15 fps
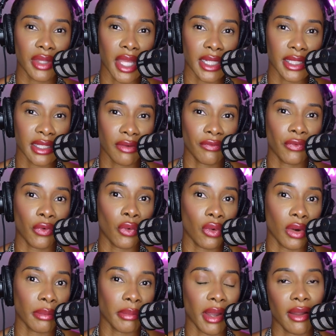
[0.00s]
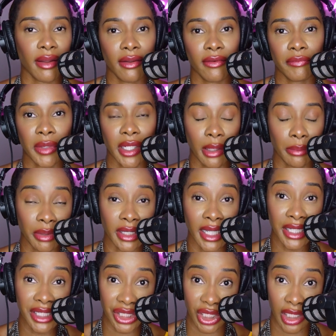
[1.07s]
that is a form of
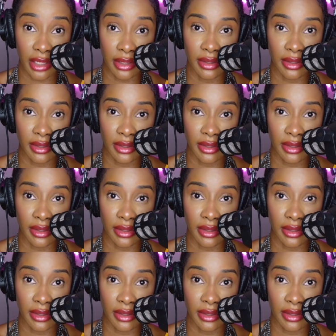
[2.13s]
manipulation.